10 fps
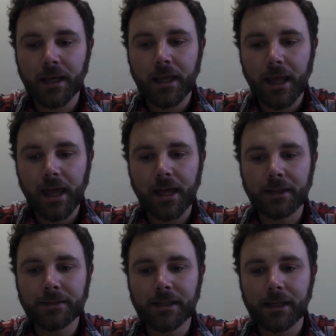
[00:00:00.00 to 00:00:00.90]

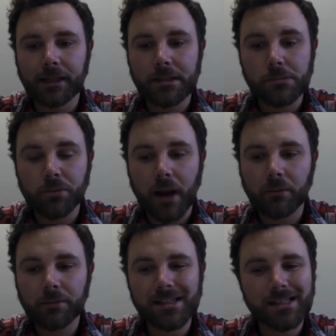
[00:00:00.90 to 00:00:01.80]
and
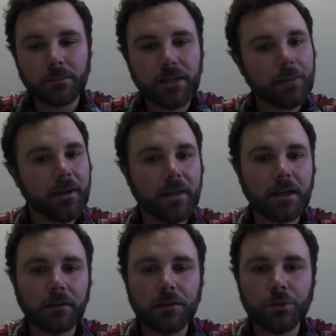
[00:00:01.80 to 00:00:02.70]
probably sometime by the
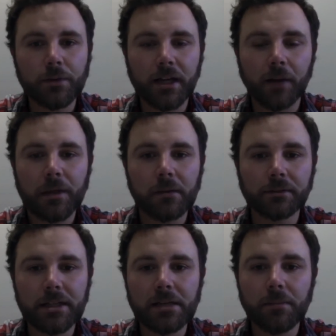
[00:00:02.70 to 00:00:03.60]
end of this week I'll be able
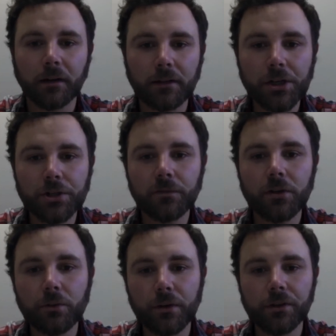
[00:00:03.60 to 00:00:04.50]
to email each of
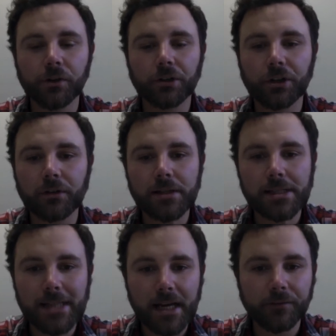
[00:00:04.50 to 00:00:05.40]
you with your current
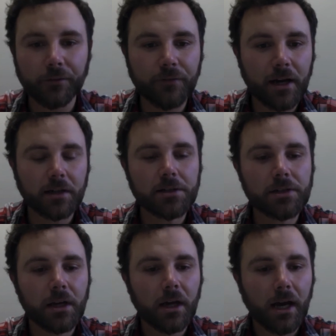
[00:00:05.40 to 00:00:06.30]
state of affairs,
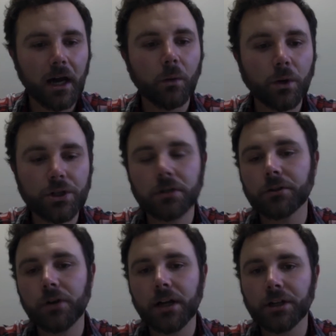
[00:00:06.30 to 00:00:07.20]
what your
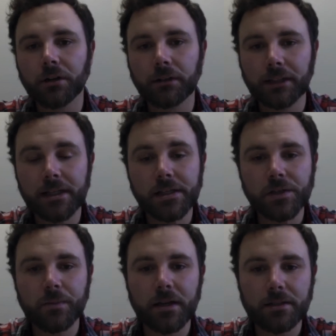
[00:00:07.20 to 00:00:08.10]
grade currently
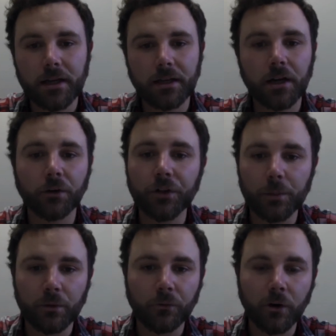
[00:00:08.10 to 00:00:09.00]
is based on not only your
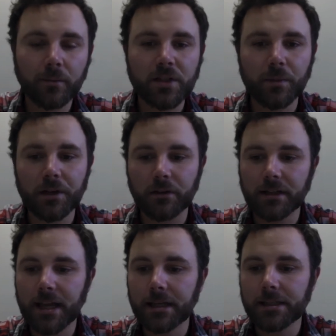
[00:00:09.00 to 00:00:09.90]
performance but your
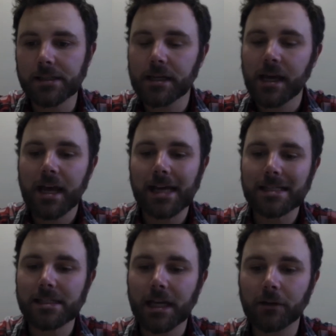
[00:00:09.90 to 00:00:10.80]
attendance,
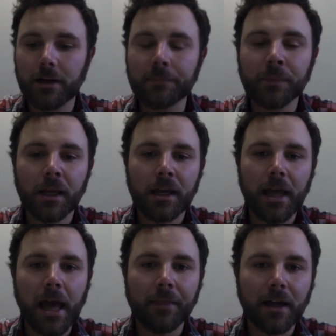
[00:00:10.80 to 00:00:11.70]
etc.
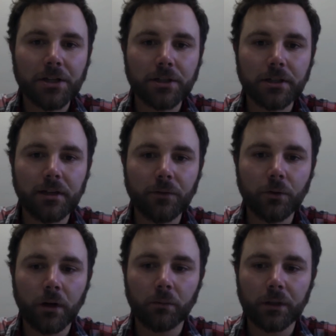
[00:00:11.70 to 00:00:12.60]
And that should give you
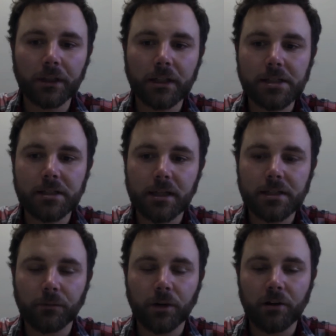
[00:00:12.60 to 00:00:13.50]
a really good sense
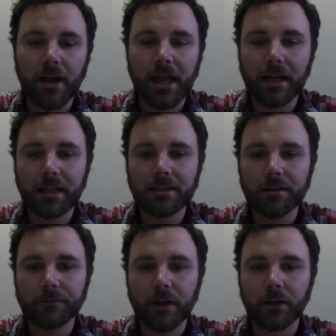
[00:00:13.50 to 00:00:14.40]
of where you're at heading into the
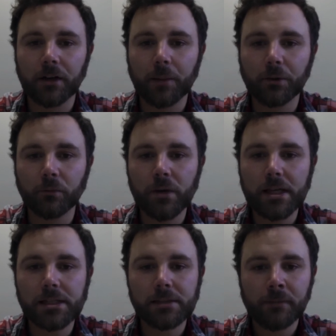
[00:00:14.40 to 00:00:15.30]
final couple of
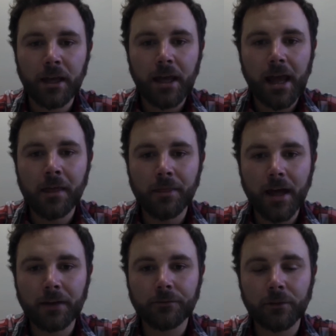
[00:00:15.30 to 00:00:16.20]
weeks. And
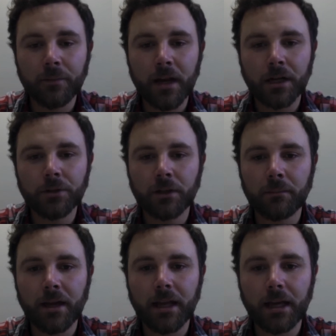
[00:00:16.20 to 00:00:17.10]
then from there you can
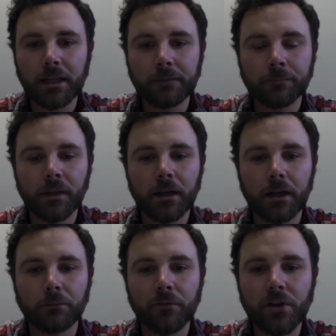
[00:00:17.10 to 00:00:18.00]
make any
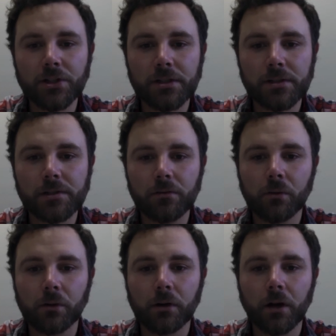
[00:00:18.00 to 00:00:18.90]
revisions
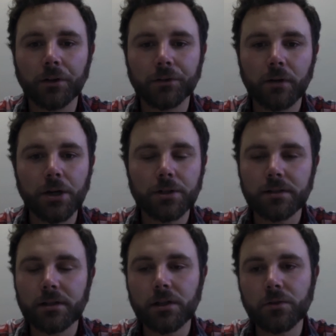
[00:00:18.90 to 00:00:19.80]
or
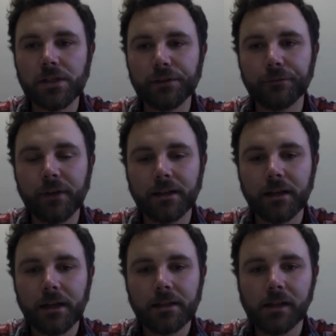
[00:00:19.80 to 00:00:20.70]
alterations that you see fit
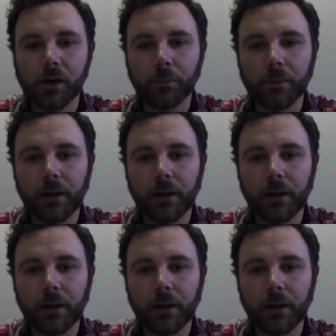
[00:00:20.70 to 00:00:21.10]
to help